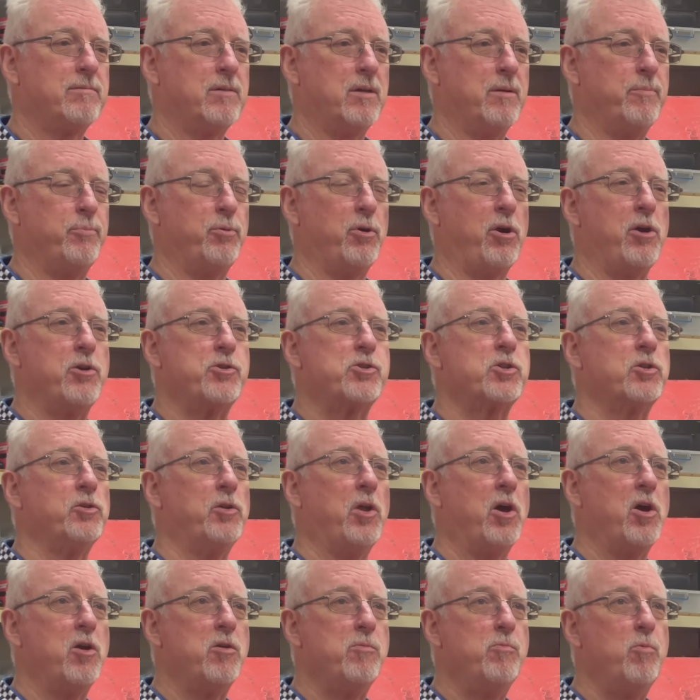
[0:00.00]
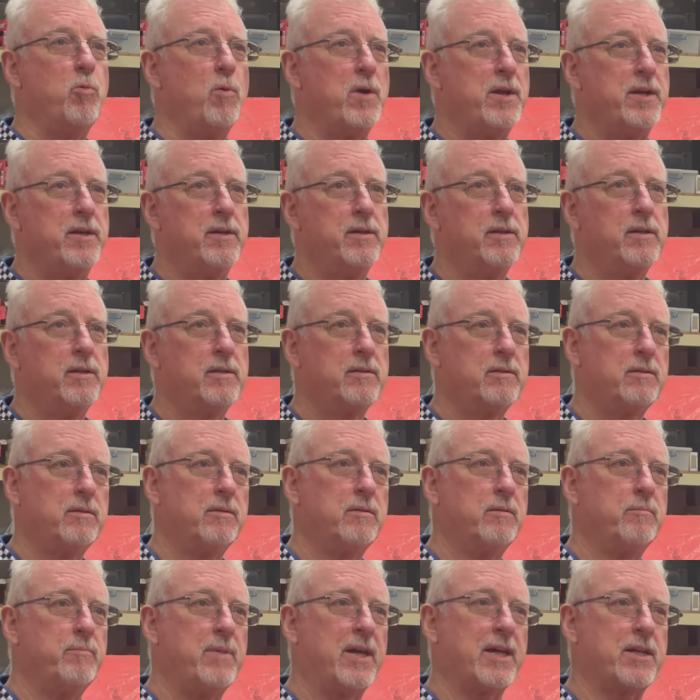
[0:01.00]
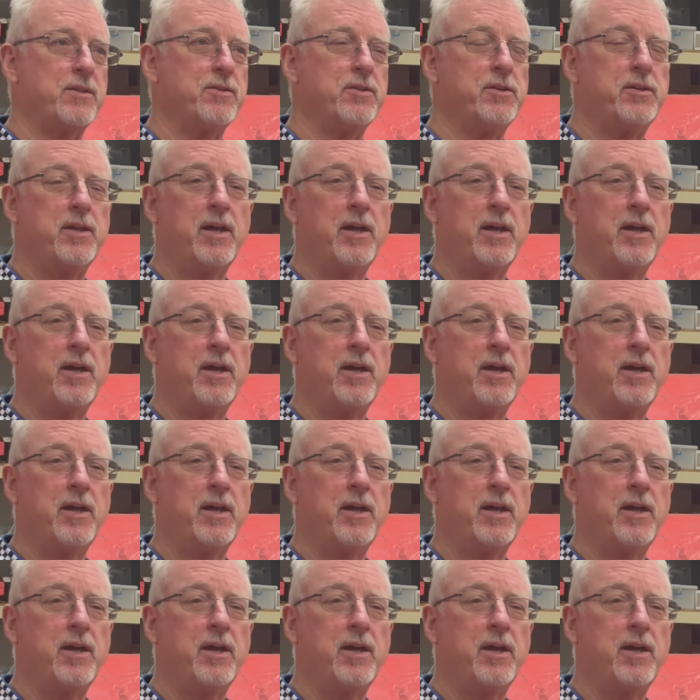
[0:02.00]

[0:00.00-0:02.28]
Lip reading: approach Globe back in the